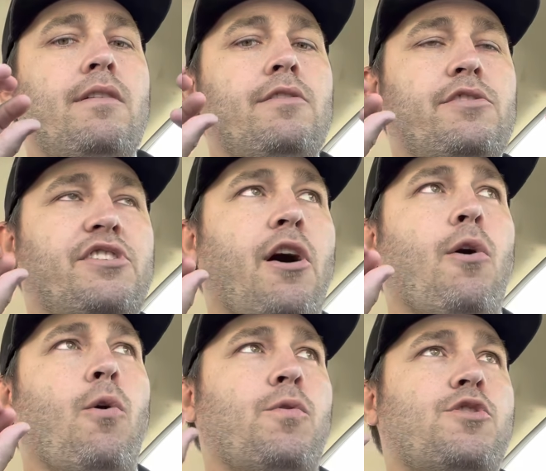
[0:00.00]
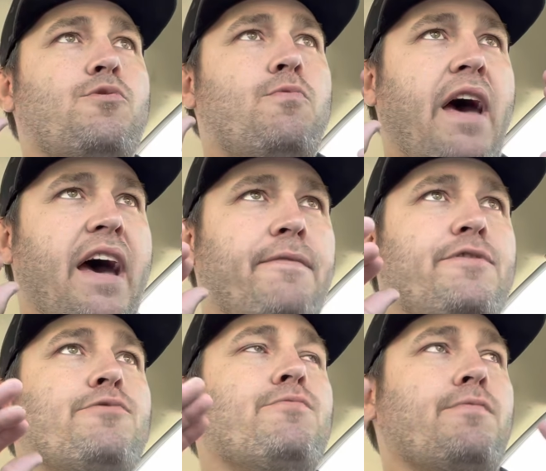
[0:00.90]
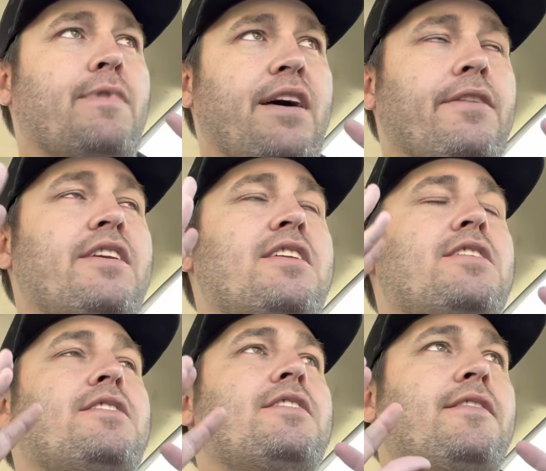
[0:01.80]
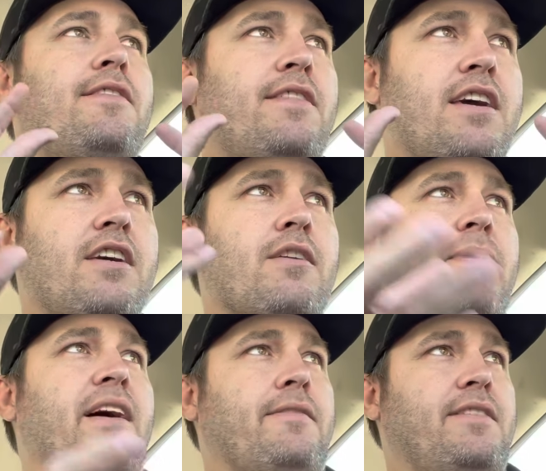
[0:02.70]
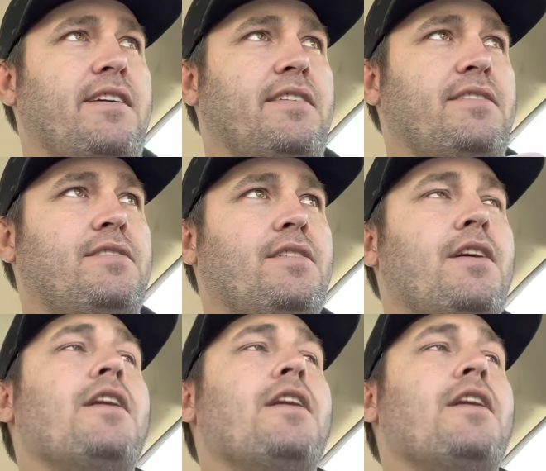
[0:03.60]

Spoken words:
So you have to really think about this.